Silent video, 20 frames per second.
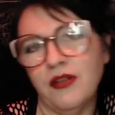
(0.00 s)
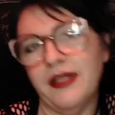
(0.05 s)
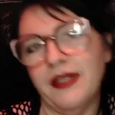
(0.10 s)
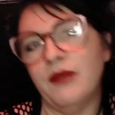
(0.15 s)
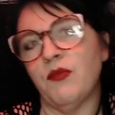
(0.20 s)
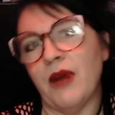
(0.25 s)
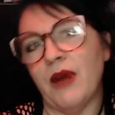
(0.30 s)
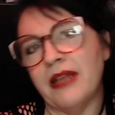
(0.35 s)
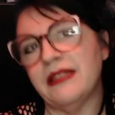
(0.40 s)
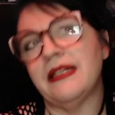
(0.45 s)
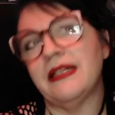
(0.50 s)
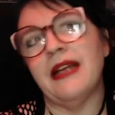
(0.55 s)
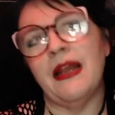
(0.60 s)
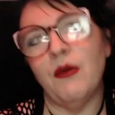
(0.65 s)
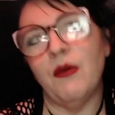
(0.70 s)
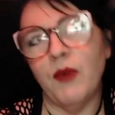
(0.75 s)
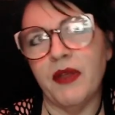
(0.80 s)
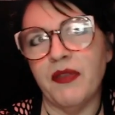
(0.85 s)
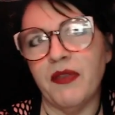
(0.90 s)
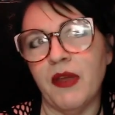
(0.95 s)
resonate
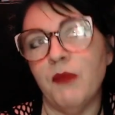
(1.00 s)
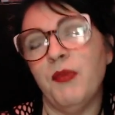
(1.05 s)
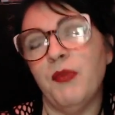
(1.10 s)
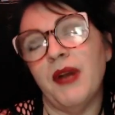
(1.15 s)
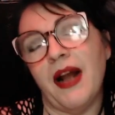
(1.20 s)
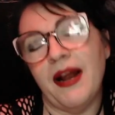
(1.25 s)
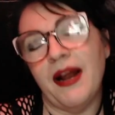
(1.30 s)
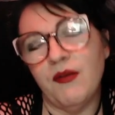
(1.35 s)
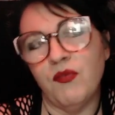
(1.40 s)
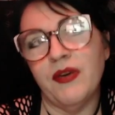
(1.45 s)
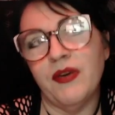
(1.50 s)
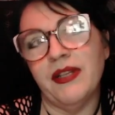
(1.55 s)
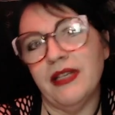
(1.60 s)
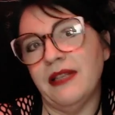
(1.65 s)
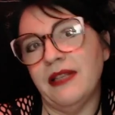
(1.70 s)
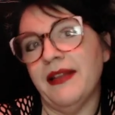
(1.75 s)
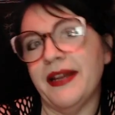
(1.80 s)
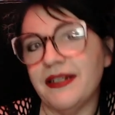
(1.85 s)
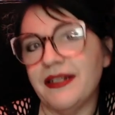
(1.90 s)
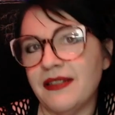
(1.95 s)
with it. But I really
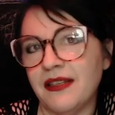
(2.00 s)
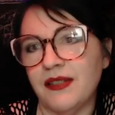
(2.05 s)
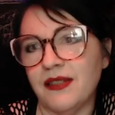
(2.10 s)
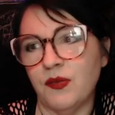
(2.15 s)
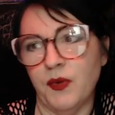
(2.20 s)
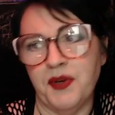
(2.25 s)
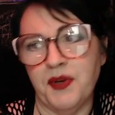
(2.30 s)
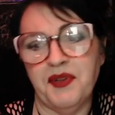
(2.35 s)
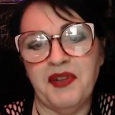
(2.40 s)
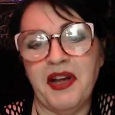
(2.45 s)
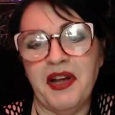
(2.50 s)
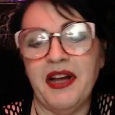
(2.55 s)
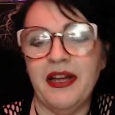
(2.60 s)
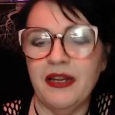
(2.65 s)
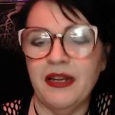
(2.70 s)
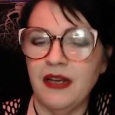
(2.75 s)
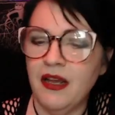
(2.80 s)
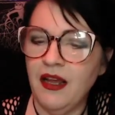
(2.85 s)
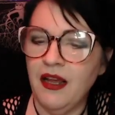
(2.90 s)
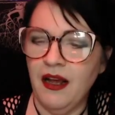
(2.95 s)
liked this one a
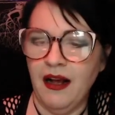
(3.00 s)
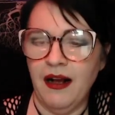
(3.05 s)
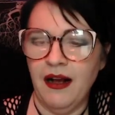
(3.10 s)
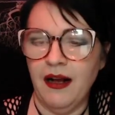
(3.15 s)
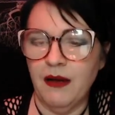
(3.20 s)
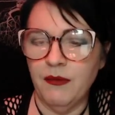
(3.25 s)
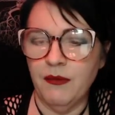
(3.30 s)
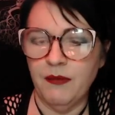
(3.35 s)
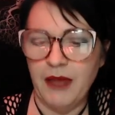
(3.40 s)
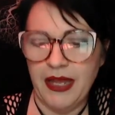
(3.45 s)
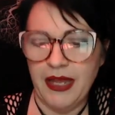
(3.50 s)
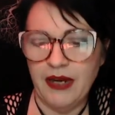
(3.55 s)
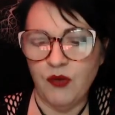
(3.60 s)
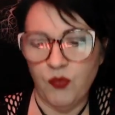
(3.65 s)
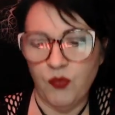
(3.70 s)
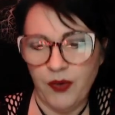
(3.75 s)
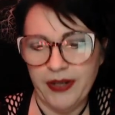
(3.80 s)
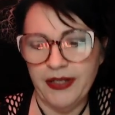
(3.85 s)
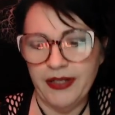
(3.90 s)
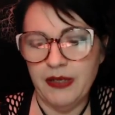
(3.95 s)
lot, and it
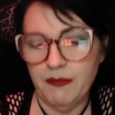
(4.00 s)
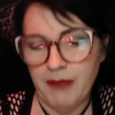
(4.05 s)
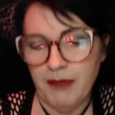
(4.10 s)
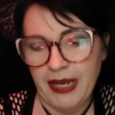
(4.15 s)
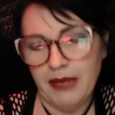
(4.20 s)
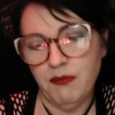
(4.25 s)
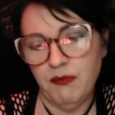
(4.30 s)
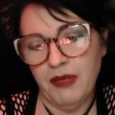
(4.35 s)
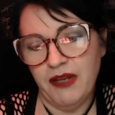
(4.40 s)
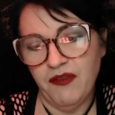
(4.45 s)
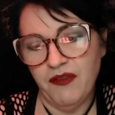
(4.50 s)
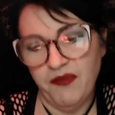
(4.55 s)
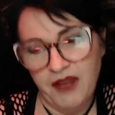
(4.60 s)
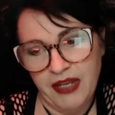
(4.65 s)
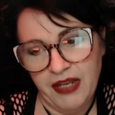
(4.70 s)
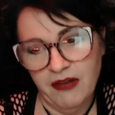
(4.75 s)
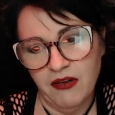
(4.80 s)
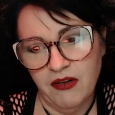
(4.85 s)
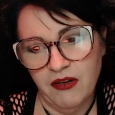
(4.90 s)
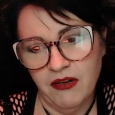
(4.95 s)
really made me
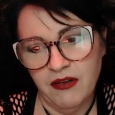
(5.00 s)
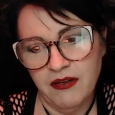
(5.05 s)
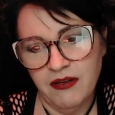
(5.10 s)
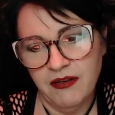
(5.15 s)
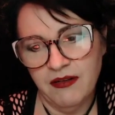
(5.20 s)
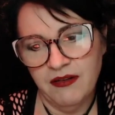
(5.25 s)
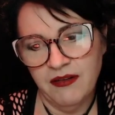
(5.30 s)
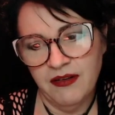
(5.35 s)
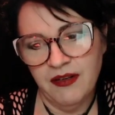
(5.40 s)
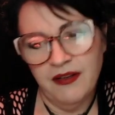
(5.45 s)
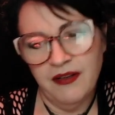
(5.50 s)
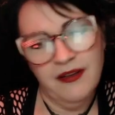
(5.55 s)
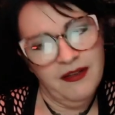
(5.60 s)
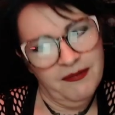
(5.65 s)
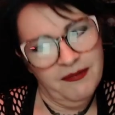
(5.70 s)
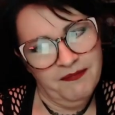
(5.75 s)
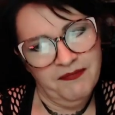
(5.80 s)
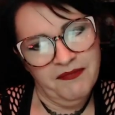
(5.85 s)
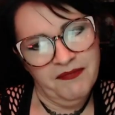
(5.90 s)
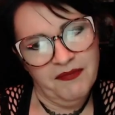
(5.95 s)
feel
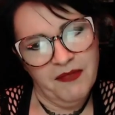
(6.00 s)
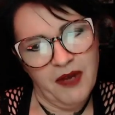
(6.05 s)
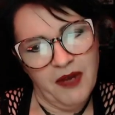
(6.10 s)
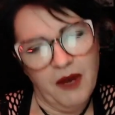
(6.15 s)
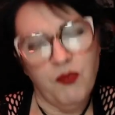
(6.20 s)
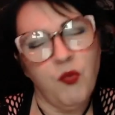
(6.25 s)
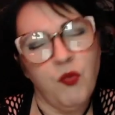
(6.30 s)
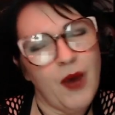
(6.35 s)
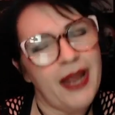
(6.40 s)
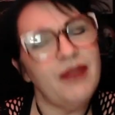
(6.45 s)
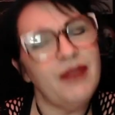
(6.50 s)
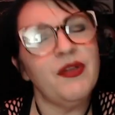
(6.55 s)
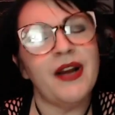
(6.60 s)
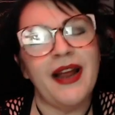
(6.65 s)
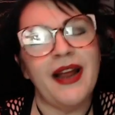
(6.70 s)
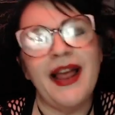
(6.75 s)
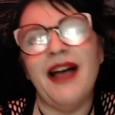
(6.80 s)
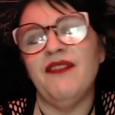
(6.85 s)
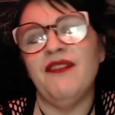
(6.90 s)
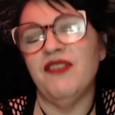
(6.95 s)
a way that I
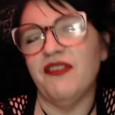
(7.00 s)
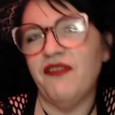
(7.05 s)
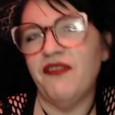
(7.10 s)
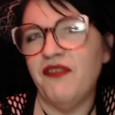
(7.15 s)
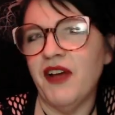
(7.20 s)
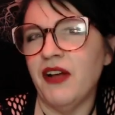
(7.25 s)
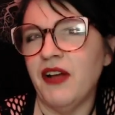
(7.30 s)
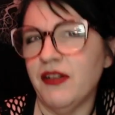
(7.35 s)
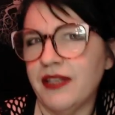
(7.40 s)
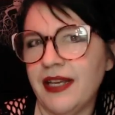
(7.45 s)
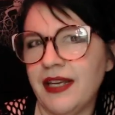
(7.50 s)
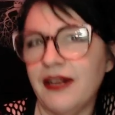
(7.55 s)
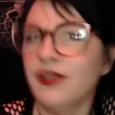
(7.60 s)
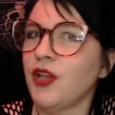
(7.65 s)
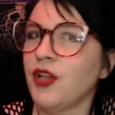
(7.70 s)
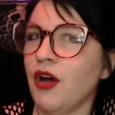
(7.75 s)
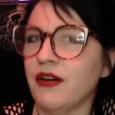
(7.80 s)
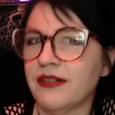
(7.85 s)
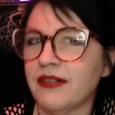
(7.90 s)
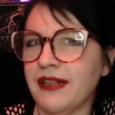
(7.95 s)
haven't felt in a
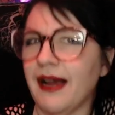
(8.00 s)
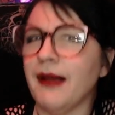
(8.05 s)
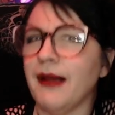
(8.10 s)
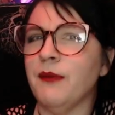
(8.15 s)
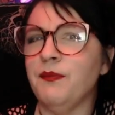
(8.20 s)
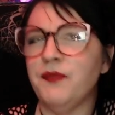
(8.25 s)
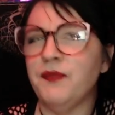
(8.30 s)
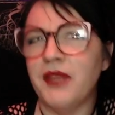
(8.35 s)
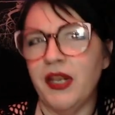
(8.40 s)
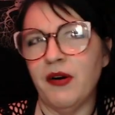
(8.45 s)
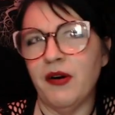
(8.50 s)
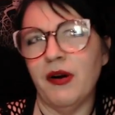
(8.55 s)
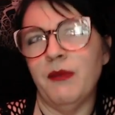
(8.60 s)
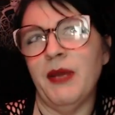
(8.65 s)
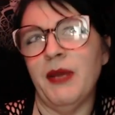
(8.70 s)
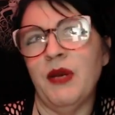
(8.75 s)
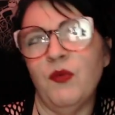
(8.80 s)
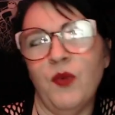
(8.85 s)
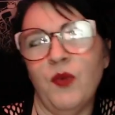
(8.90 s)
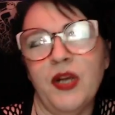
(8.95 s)
long time, you know what I
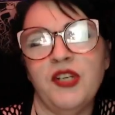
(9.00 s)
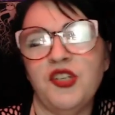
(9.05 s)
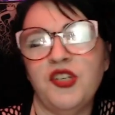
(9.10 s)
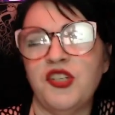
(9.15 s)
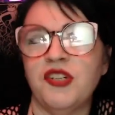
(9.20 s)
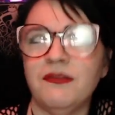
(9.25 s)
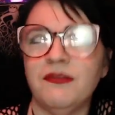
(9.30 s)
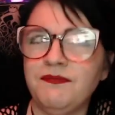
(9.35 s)
mean? Which,